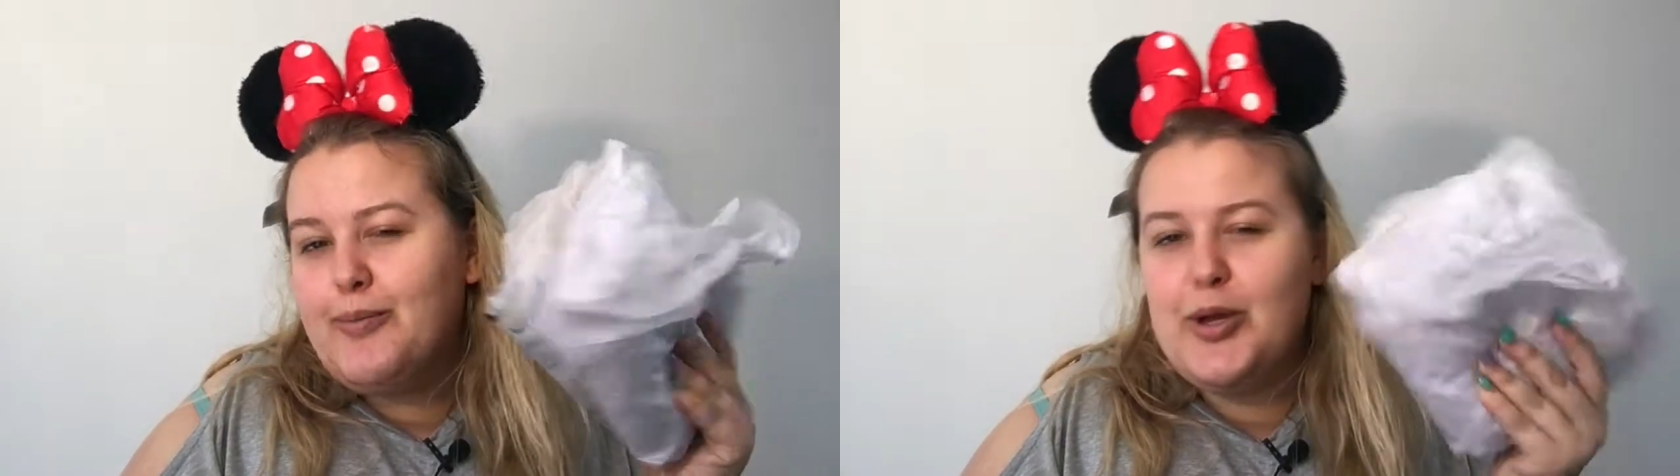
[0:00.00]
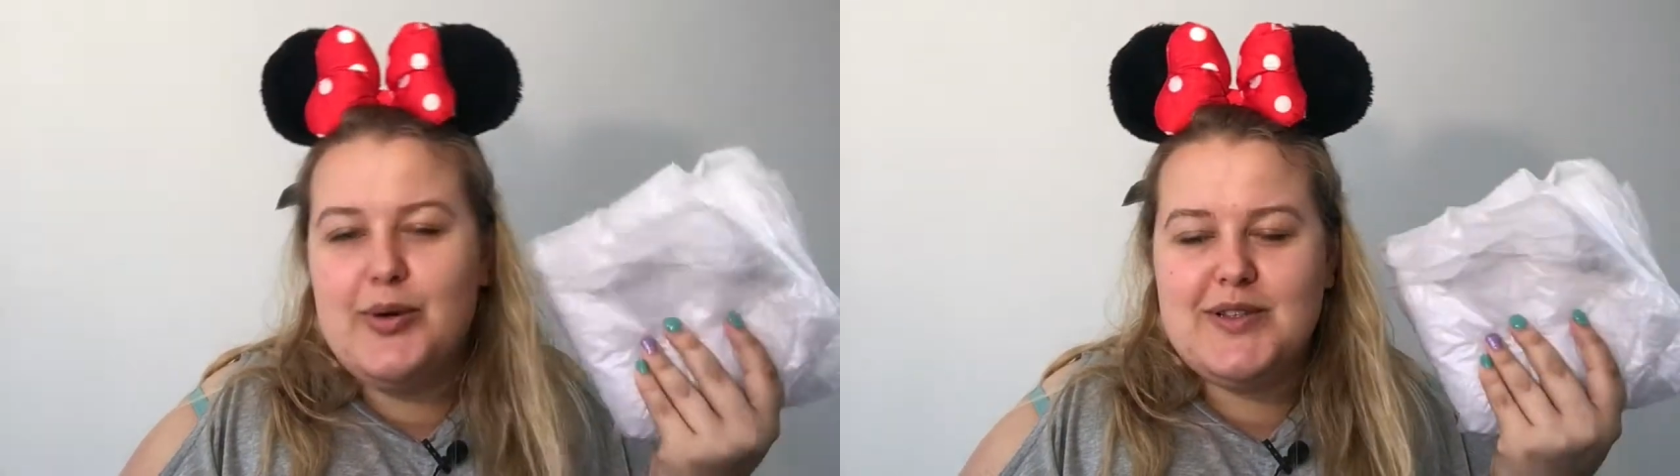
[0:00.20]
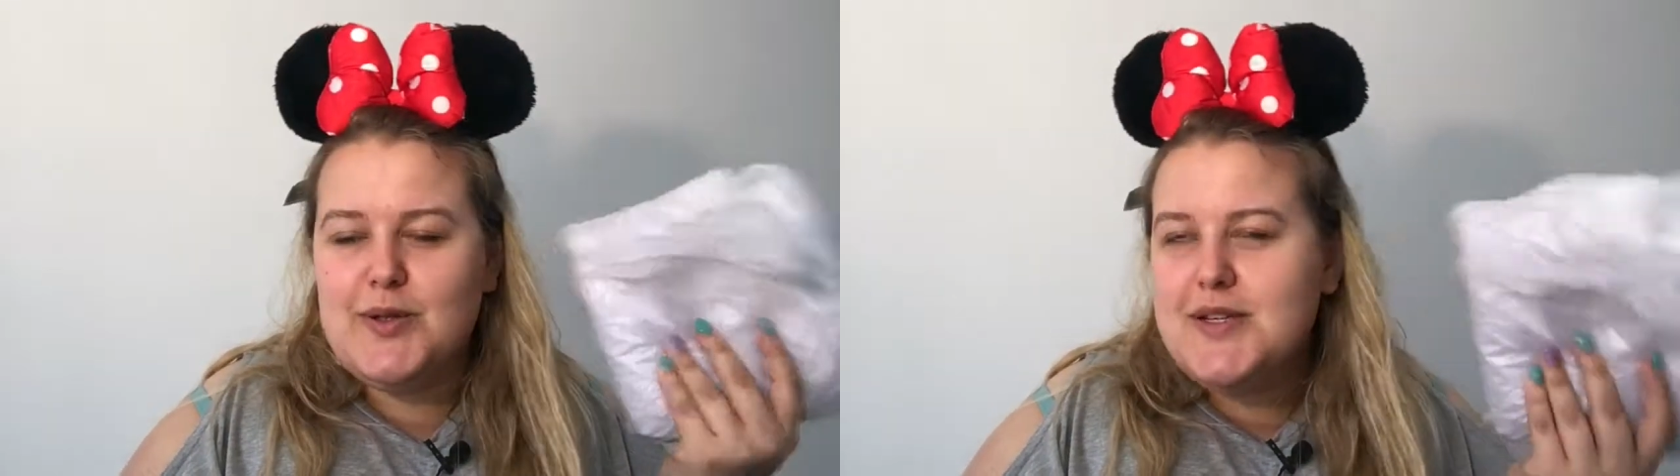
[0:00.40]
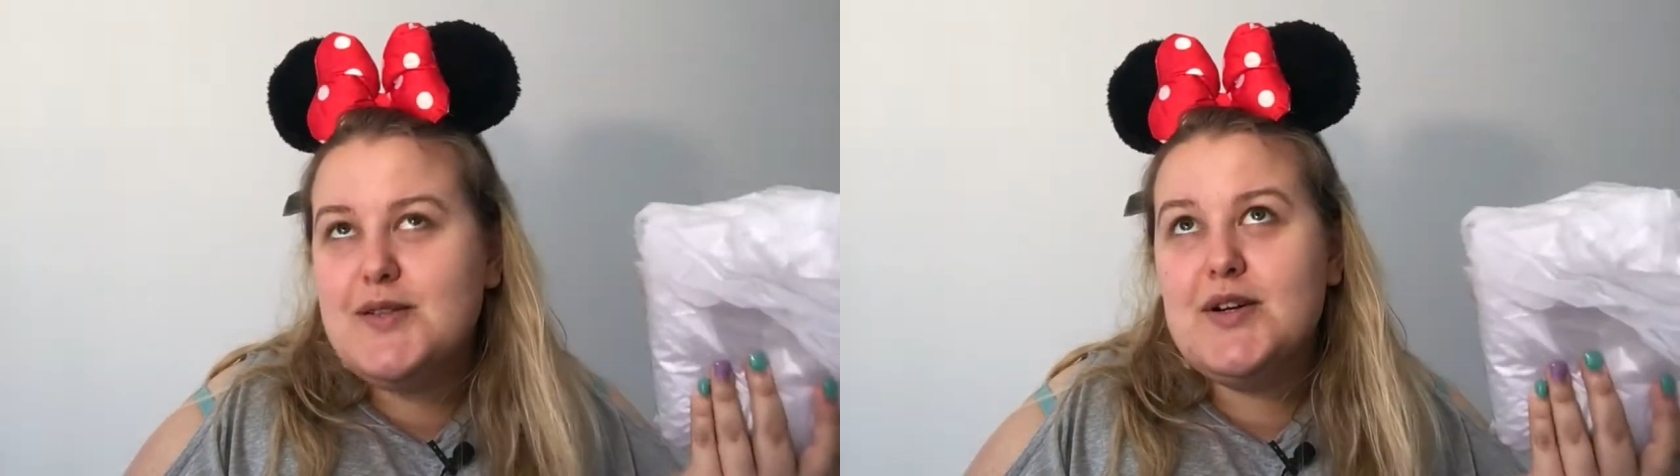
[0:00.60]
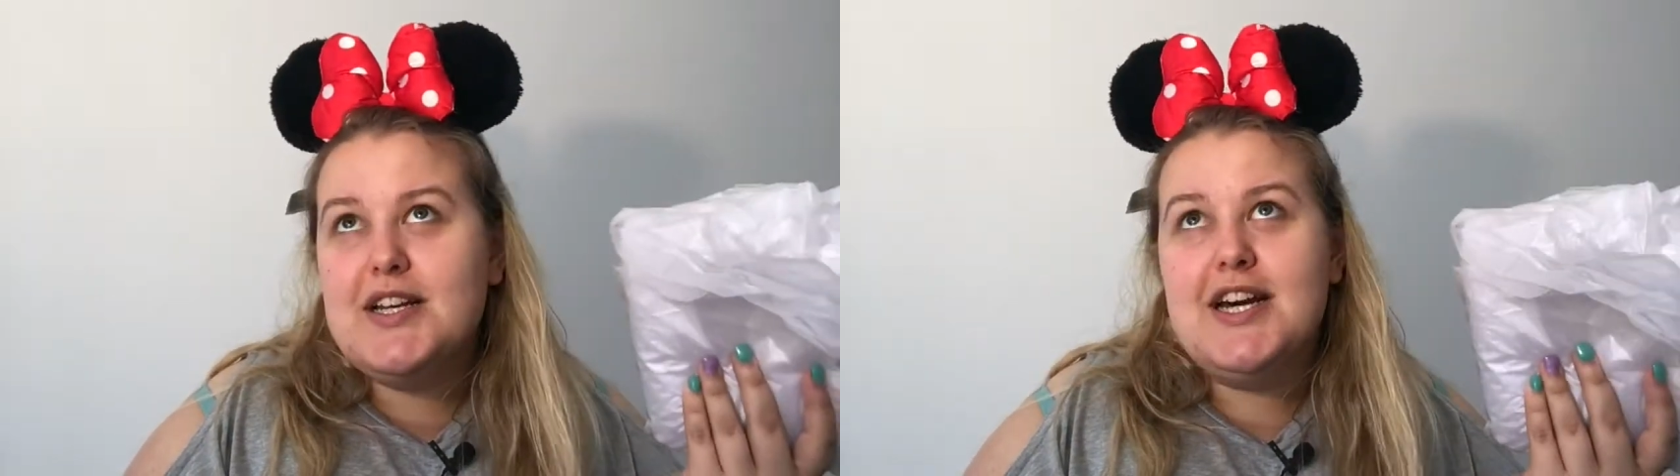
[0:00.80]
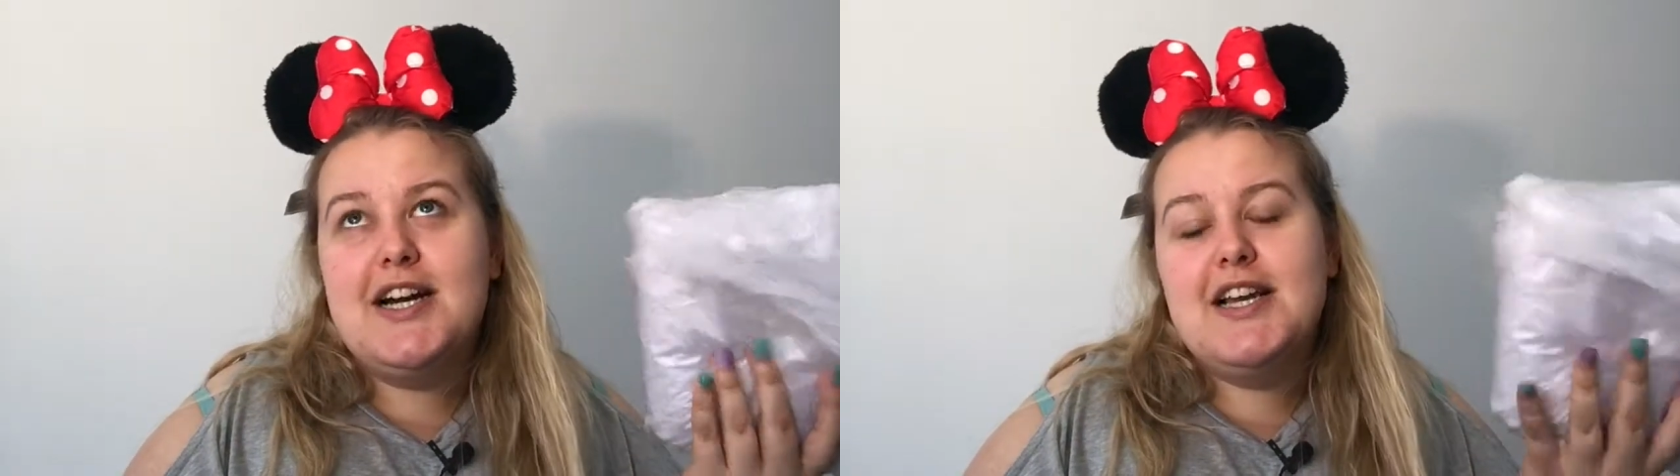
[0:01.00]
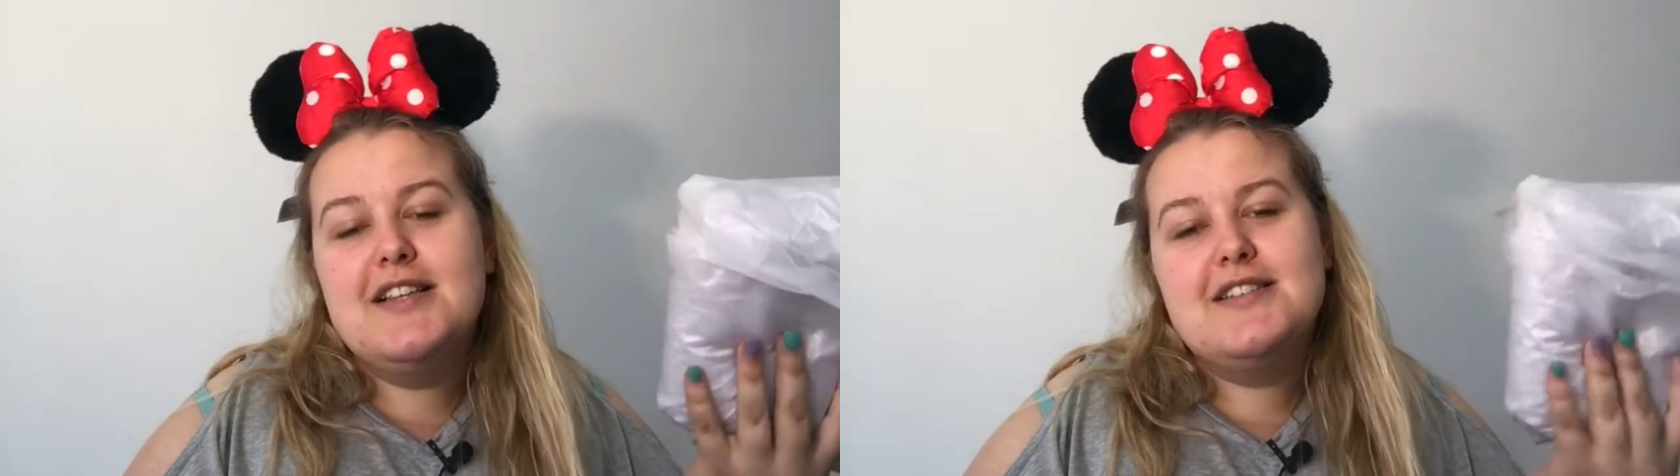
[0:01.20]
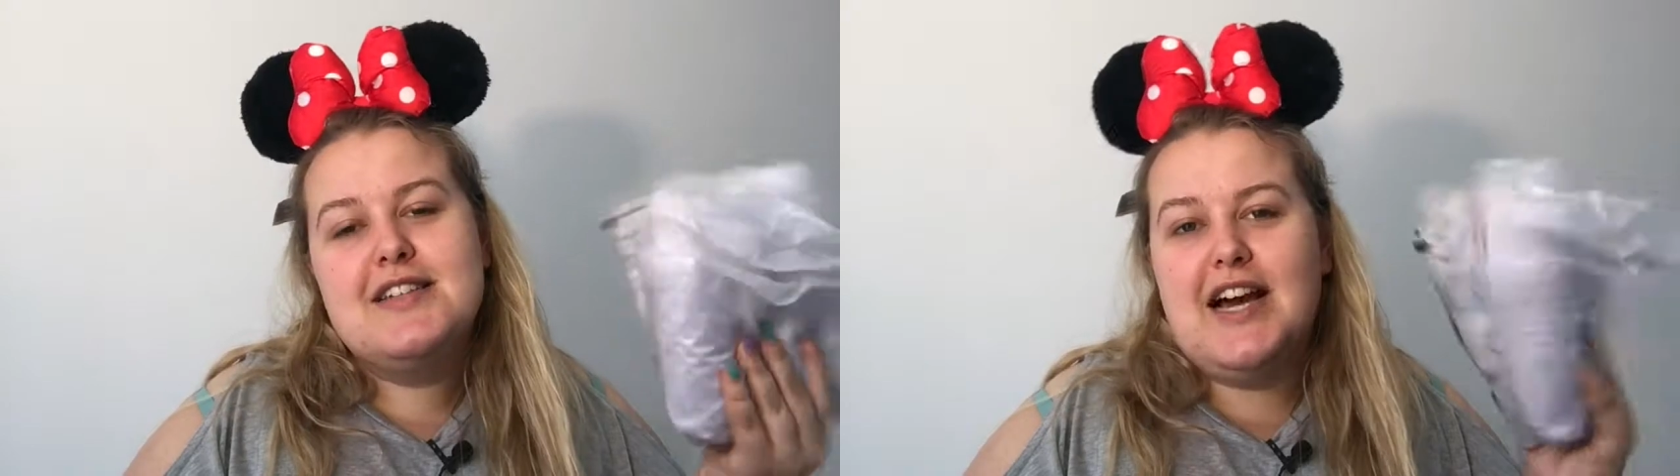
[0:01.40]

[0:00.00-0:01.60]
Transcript: who is always organised,